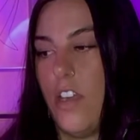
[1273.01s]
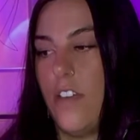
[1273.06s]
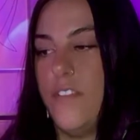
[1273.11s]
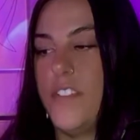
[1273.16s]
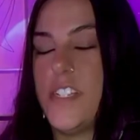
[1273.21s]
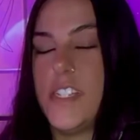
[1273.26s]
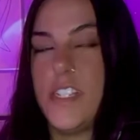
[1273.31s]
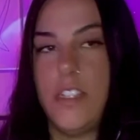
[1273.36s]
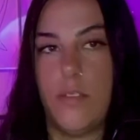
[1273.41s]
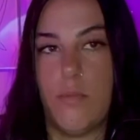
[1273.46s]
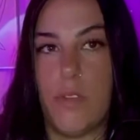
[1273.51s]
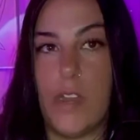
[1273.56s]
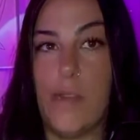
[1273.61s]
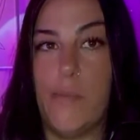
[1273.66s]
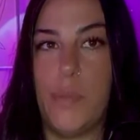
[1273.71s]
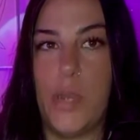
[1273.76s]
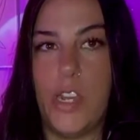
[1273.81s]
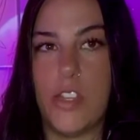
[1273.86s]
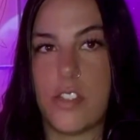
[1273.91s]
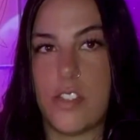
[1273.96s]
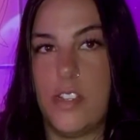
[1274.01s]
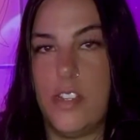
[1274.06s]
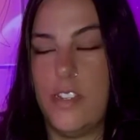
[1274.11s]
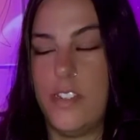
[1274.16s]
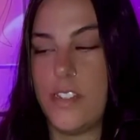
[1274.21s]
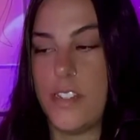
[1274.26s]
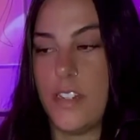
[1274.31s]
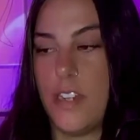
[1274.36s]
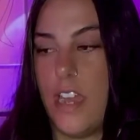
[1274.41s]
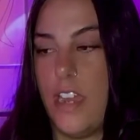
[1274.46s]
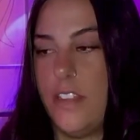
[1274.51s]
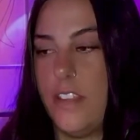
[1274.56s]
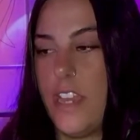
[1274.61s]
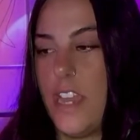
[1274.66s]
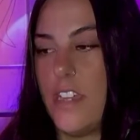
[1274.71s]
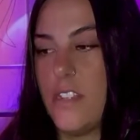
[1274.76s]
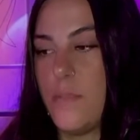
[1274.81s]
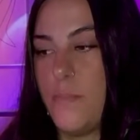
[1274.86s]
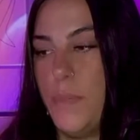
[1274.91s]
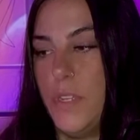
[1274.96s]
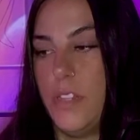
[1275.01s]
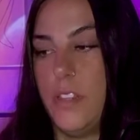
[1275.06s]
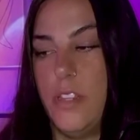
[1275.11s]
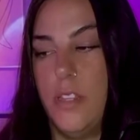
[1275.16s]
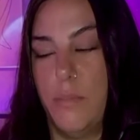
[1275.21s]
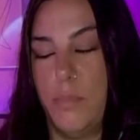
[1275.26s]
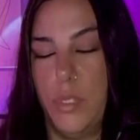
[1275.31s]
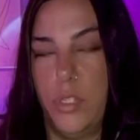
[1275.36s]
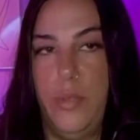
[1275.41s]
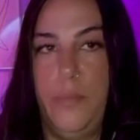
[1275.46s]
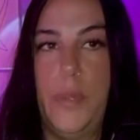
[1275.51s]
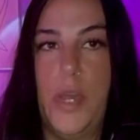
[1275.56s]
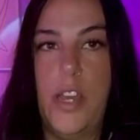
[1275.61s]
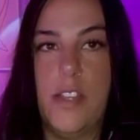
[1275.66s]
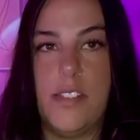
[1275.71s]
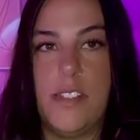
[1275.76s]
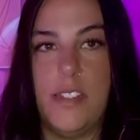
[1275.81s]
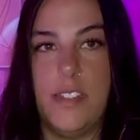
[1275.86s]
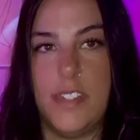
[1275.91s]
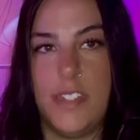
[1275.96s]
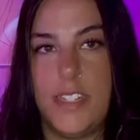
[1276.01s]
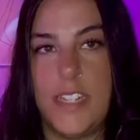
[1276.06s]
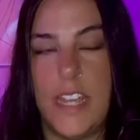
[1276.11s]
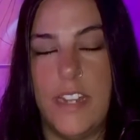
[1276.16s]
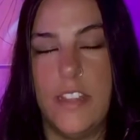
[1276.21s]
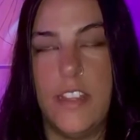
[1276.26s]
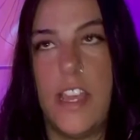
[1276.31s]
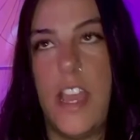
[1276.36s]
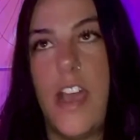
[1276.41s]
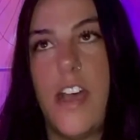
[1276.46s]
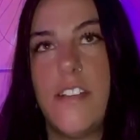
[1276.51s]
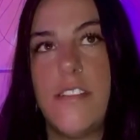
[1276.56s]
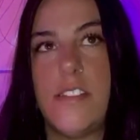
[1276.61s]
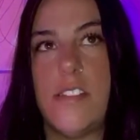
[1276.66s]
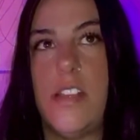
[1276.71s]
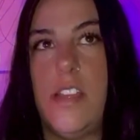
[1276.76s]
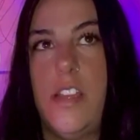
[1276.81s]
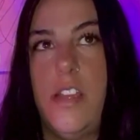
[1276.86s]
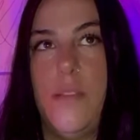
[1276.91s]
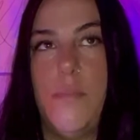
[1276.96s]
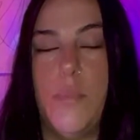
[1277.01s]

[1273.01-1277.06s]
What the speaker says: obviously the red person's 9th house, but the blue person's 10th house,